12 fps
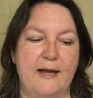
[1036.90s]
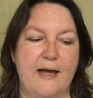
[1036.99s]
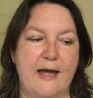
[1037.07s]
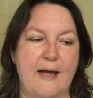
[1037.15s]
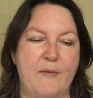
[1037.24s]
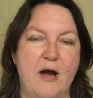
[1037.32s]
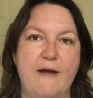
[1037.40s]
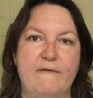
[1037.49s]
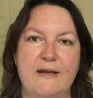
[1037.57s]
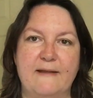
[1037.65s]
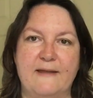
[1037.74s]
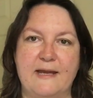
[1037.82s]
I've
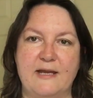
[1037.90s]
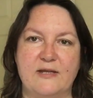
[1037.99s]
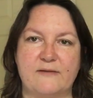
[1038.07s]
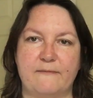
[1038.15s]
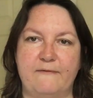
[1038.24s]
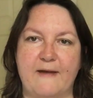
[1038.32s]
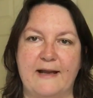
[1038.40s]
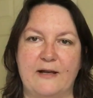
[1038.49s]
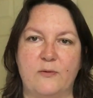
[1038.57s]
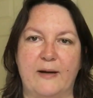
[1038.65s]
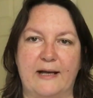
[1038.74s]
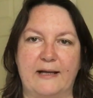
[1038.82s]
knit these fairly
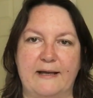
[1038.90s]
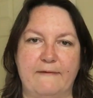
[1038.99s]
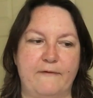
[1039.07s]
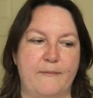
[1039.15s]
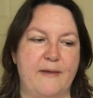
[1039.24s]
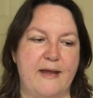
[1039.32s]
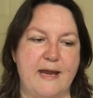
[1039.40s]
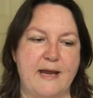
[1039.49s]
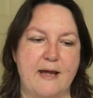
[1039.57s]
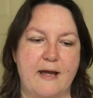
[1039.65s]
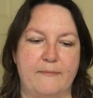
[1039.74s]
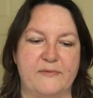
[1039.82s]
quickly for me,
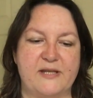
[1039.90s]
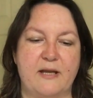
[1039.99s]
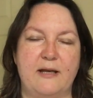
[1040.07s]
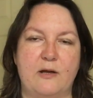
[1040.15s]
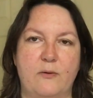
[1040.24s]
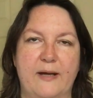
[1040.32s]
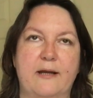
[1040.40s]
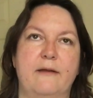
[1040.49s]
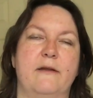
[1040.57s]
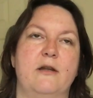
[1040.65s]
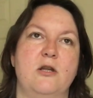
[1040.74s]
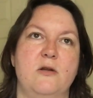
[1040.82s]
certainly quicker
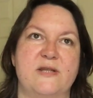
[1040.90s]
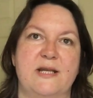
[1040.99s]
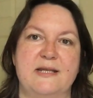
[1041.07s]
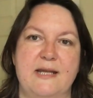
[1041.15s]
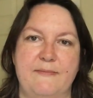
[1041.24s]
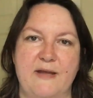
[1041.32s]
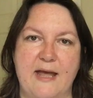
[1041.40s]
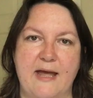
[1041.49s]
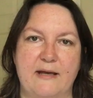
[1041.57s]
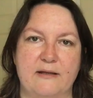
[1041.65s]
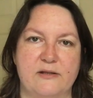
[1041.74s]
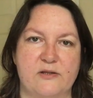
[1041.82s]
than using
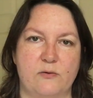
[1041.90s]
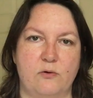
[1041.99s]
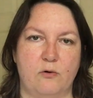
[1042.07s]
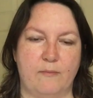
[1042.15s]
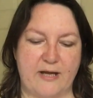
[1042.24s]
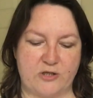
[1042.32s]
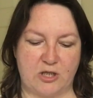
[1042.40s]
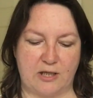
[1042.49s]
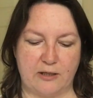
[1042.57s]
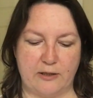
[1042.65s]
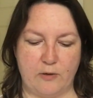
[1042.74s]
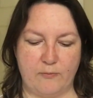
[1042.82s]
DPNs or
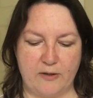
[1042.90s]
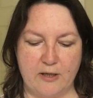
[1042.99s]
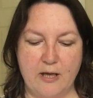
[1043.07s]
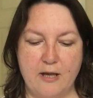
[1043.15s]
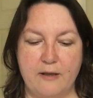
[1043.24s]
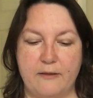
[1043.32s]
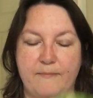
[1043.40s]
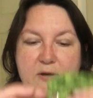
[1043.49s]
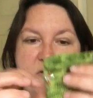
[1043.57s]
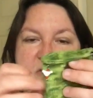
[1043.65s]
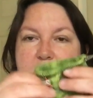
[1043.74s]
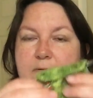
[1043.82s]
Magic Loop. The
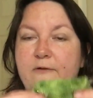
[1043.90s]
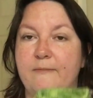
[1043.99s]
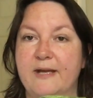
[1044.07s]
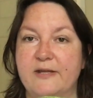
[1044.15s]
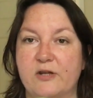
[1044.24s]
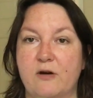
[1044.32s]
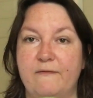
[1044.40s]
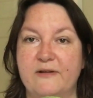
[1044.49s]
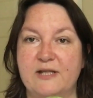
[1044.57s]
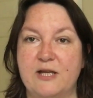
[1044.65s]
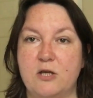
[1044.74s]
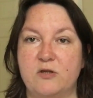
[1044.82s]
beauty of them is
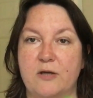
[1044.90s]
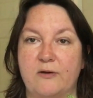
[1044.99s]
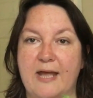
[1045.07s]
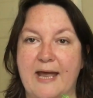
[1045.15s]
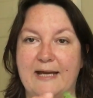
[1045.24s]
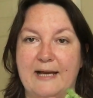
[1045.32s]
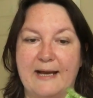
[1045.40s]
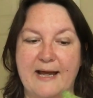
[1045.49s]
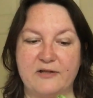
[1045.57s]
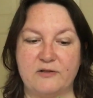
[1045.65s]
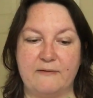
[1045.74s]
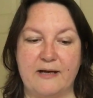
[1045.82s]
obviously you don't get any
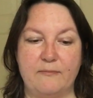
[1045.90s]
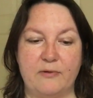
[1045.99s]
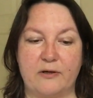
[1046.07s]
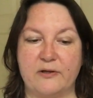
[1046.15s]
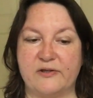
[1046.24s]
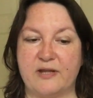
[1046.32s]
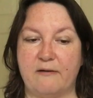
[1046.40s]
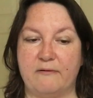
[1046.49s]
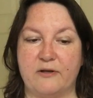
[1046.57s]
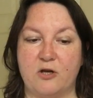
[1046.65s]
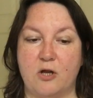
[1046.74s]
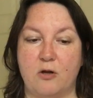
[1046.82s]
laddering because there
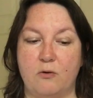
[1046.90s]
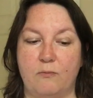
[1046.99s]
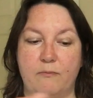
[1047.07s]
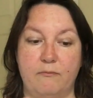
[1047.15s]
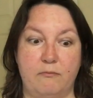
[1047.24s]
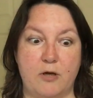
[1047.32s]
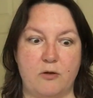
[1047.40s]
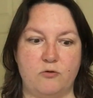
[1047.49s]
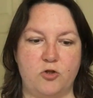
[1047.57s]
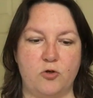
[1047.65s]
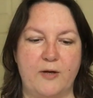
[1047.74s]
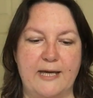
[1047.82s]
is no
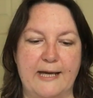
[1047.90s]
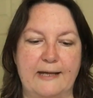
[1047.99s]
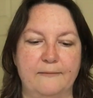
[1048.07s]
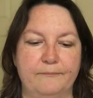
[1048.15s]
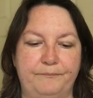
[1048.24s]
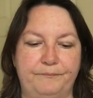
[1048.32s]
joining